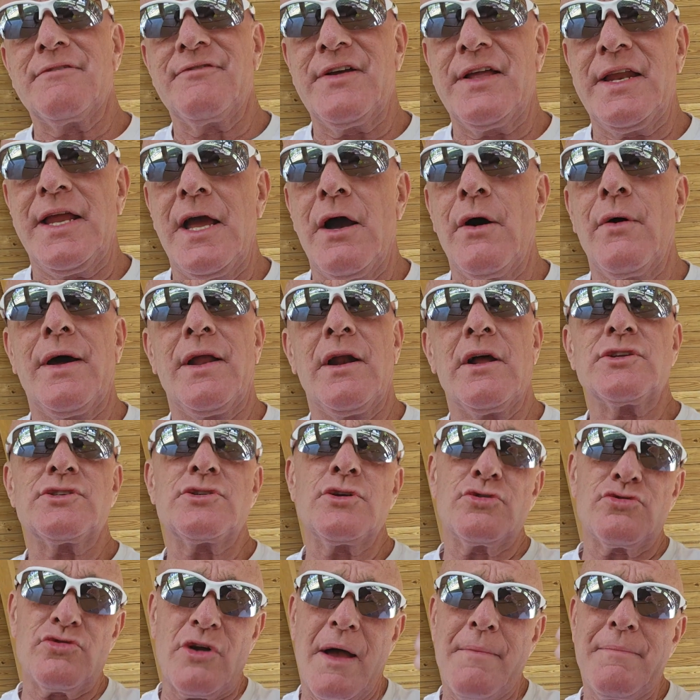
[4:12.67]
the video, and
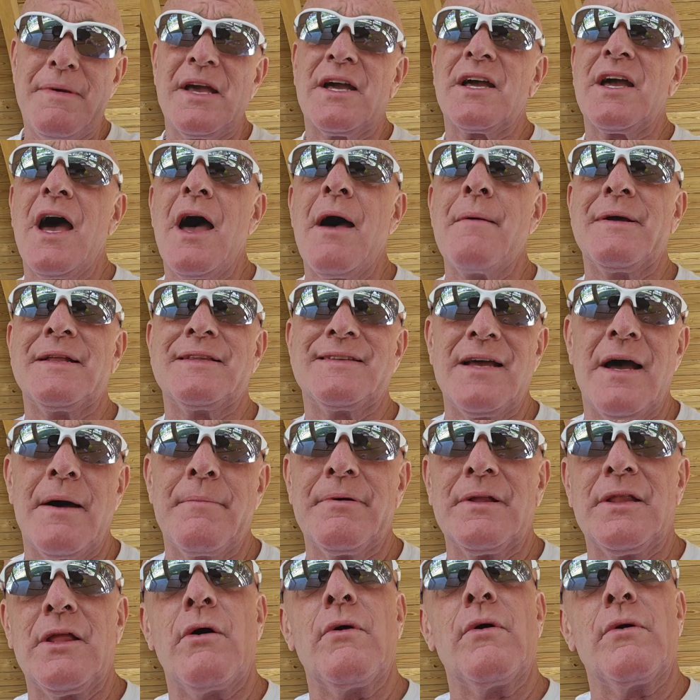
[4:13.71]
also drop me a comment
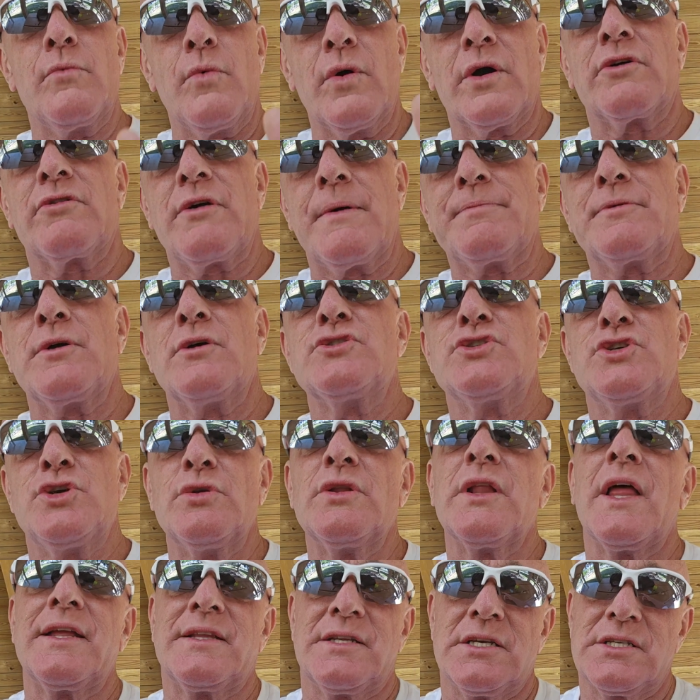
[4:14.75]
down below on what cryptos
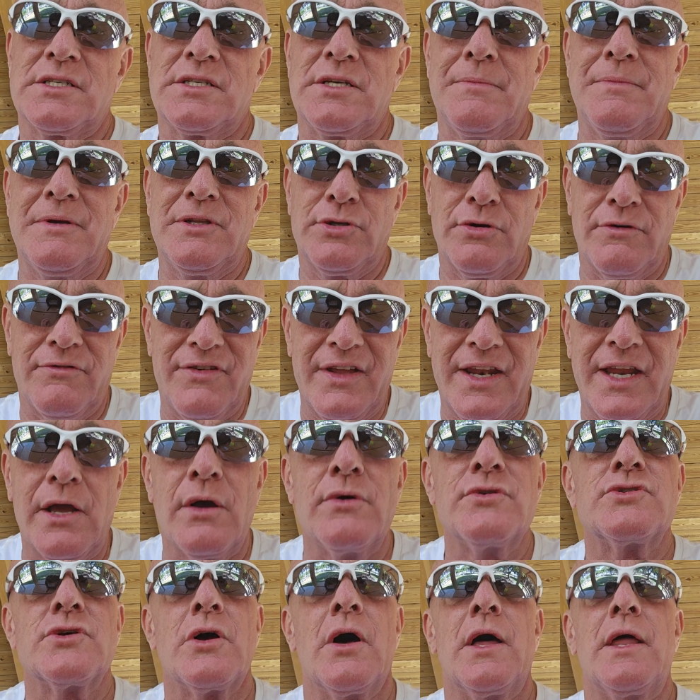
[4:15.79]
you'd like to see me do
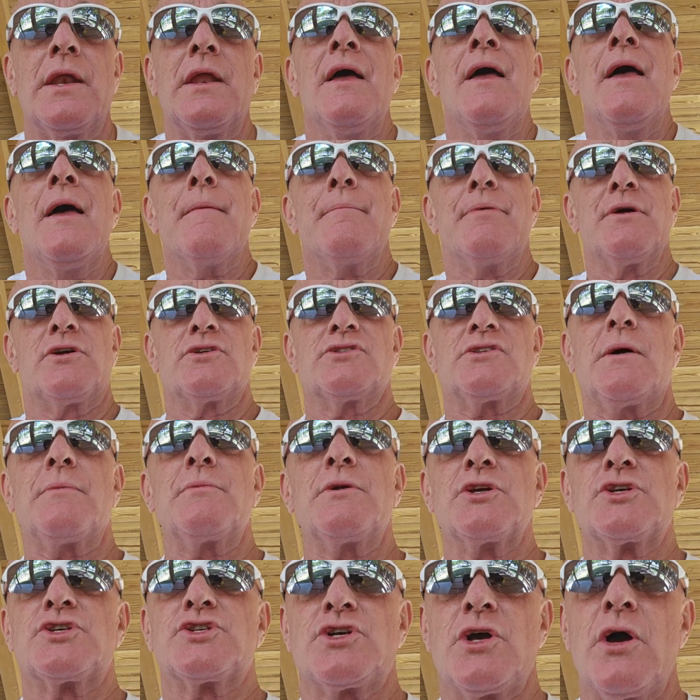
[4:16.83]
videos on, because I'm
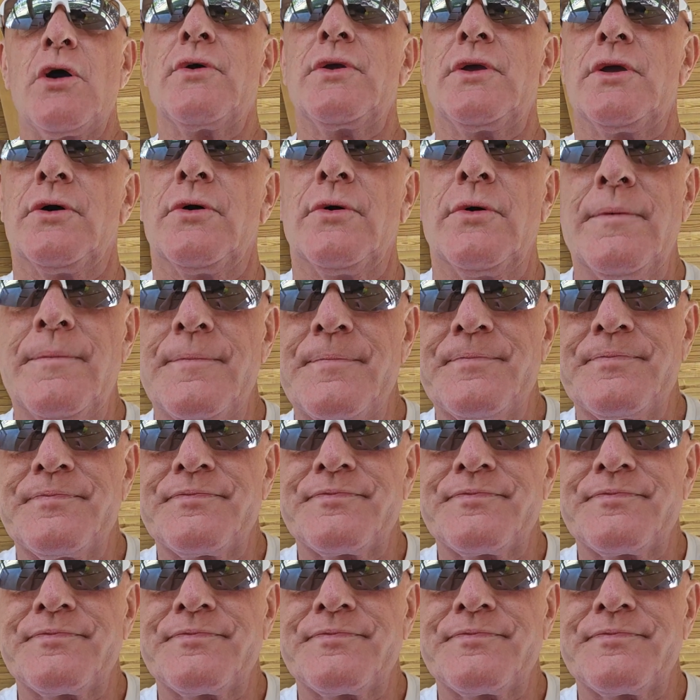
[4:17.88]
going to show you